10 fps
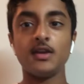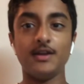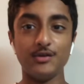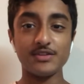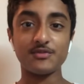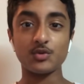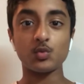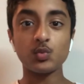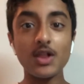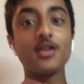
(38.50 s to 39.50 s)
Hello there everyone,
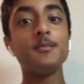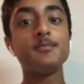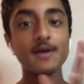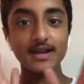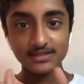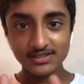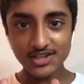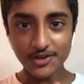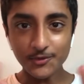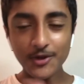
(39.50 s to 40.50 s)
welcome back to the
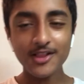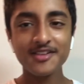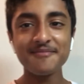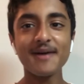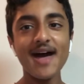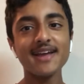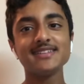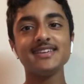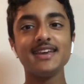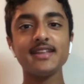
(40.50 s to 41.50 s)
channel, welcome back
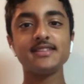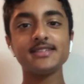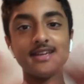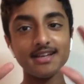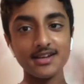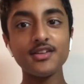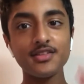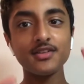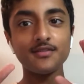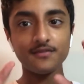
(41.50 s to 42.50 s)
to yet
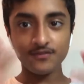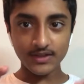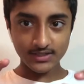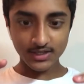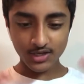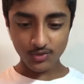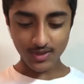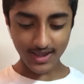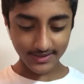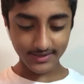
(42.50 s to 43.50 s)
another video,
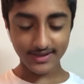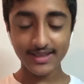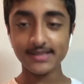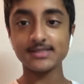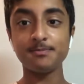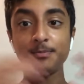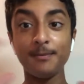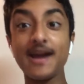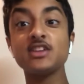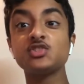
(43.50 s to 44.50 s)
and it is
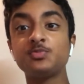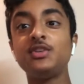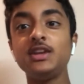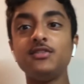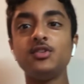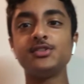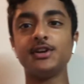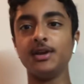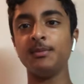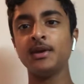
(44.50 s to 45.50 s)
match preview
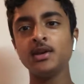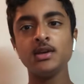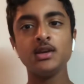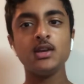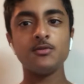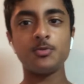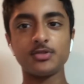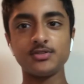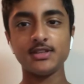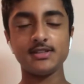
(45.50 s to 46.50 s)
time for
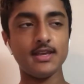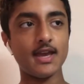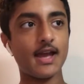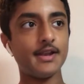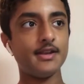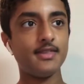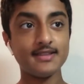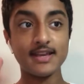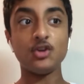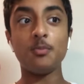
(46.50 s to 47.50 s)
Bristol City, and they
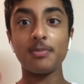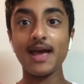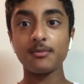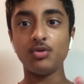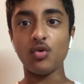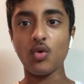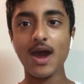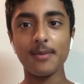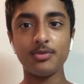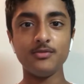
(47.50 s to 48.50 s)
take on Blackpool
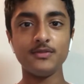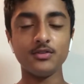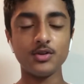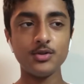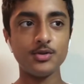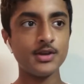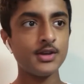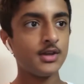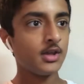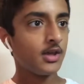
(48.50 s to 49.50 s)
at Bloomfield Road
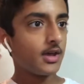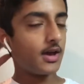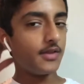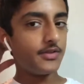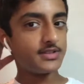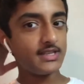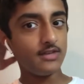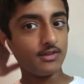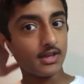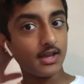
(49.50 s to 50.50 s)
this
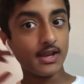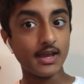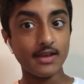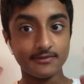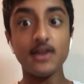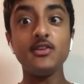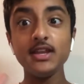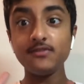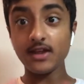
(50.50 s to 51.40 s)
evening in a very